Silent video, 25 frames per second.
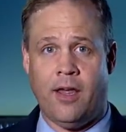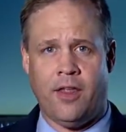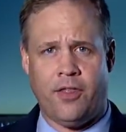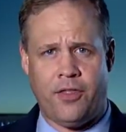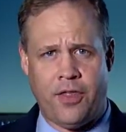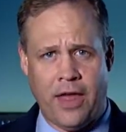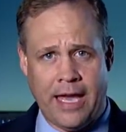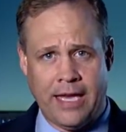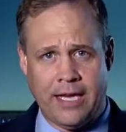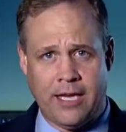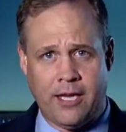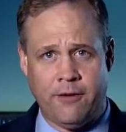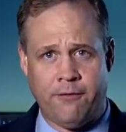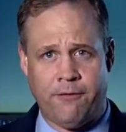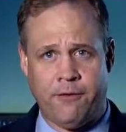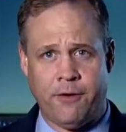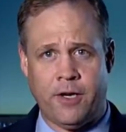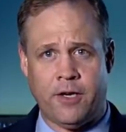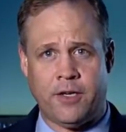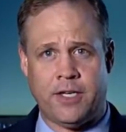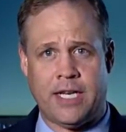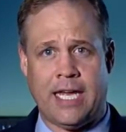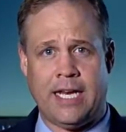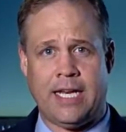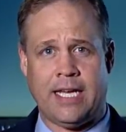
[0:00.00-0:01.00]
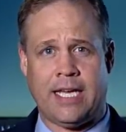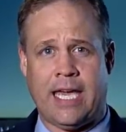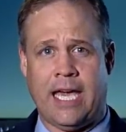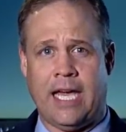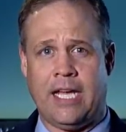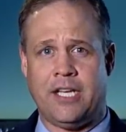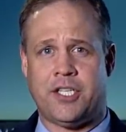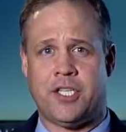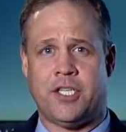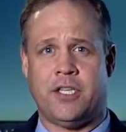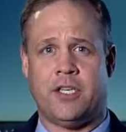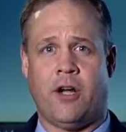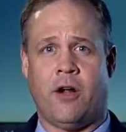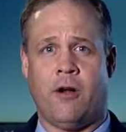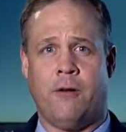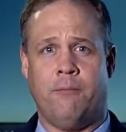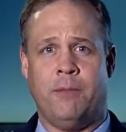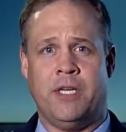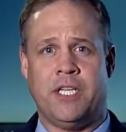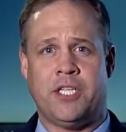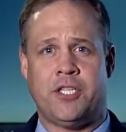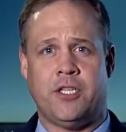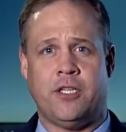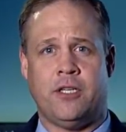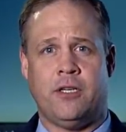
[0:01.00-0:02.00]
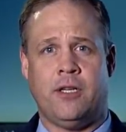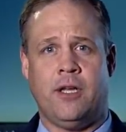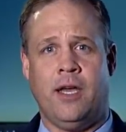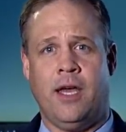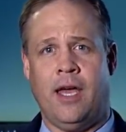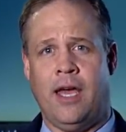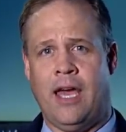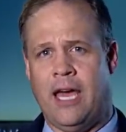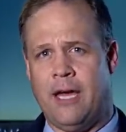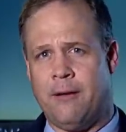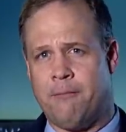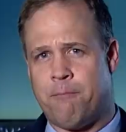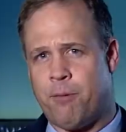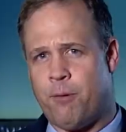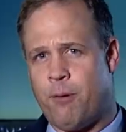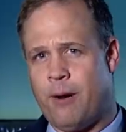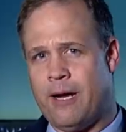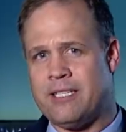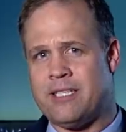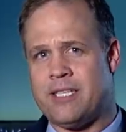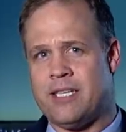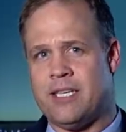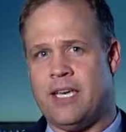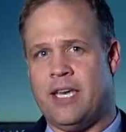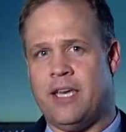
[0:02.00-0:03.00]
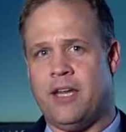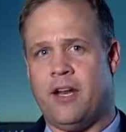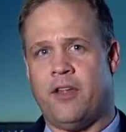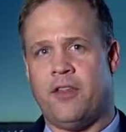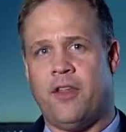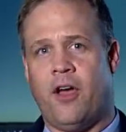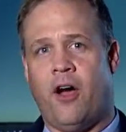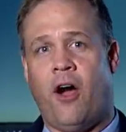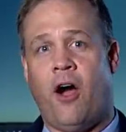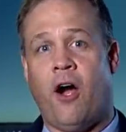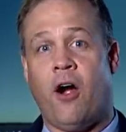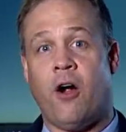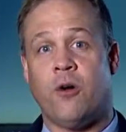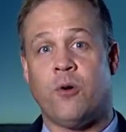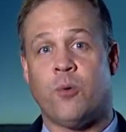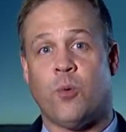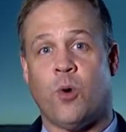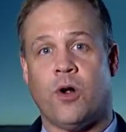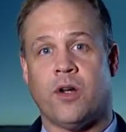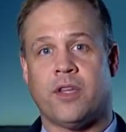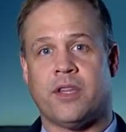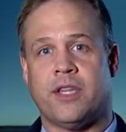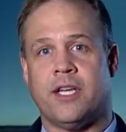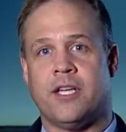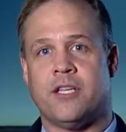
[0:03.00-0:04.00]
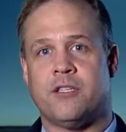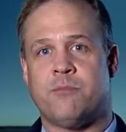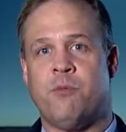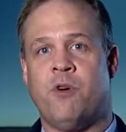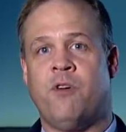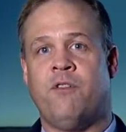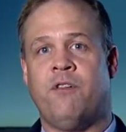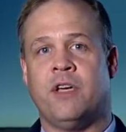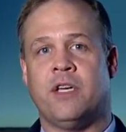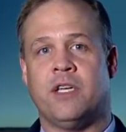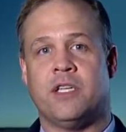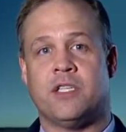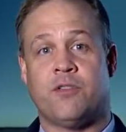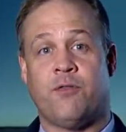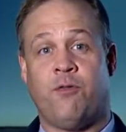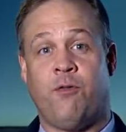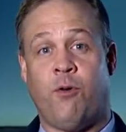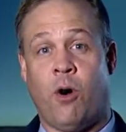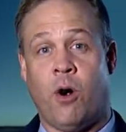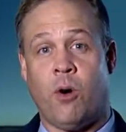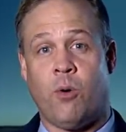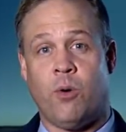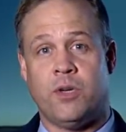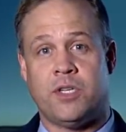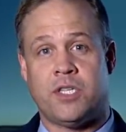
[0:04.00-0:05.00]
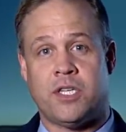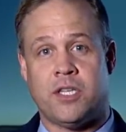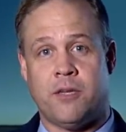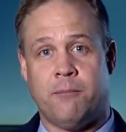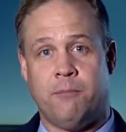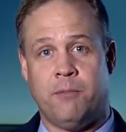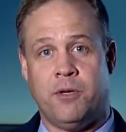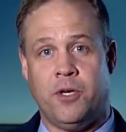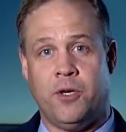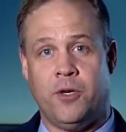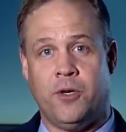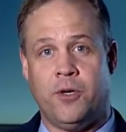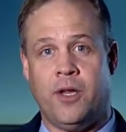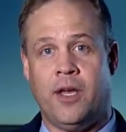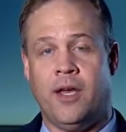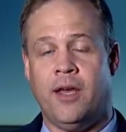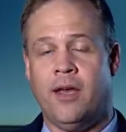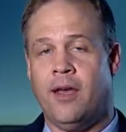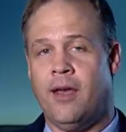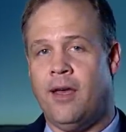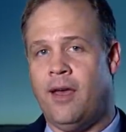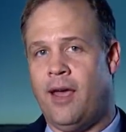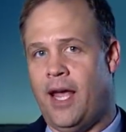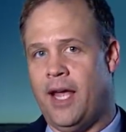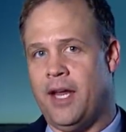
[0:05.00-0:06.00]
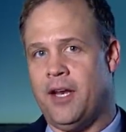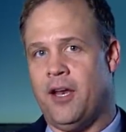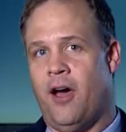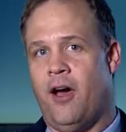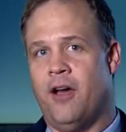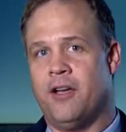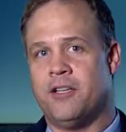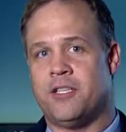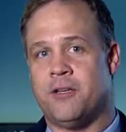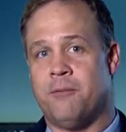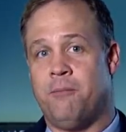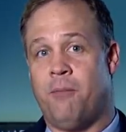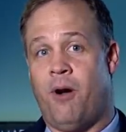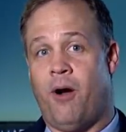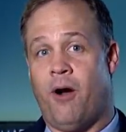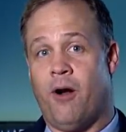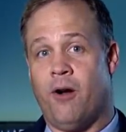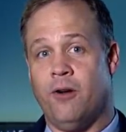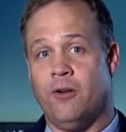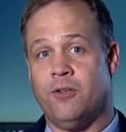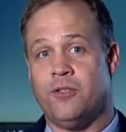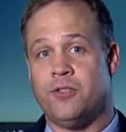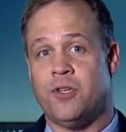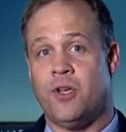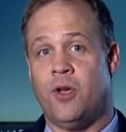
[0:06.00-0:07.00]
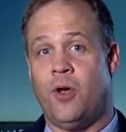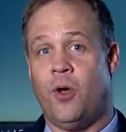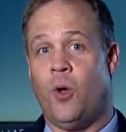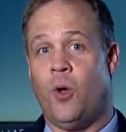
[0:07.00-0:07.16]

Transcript: Thank you for your dedication to our mission and pressing in on the hard work that is moving us forward to the moon and on to Mars.